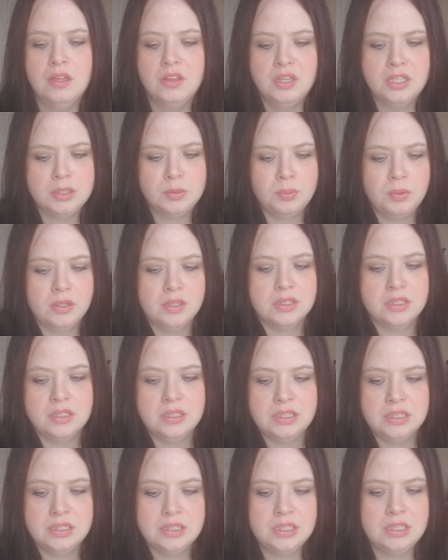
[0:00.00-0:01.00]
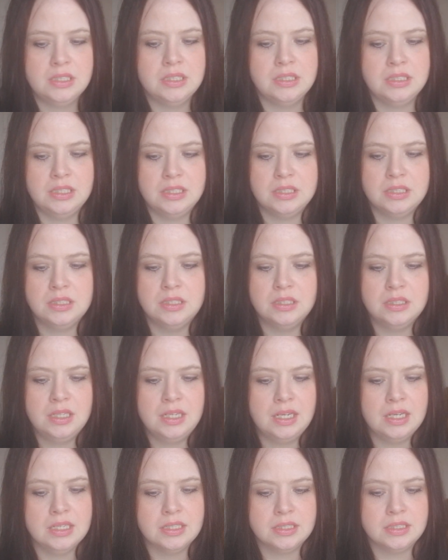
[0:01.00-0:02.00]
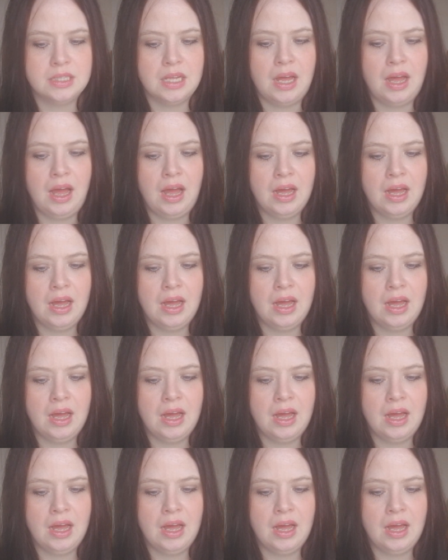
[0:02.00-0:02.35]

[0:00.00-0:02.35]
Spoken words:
This person is this, and this.